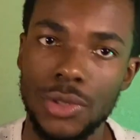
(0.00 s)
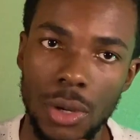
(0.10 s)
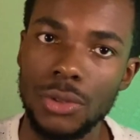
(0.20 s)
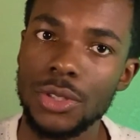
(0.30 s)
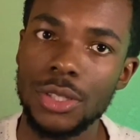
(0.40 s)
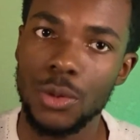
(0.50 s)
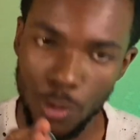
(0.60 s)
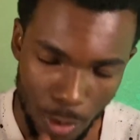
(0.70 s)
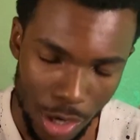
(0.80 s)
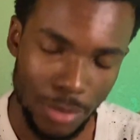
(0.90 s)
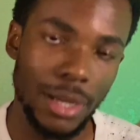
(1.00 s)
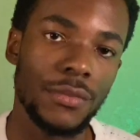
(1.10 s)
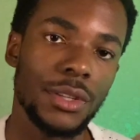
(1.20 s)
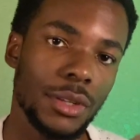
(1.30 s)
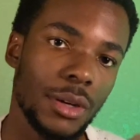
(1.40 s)
Don't just watch my
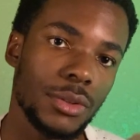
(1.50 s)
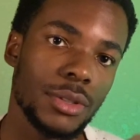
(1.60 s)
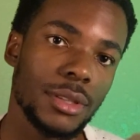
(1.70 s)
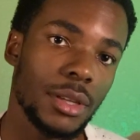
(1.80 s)
videos.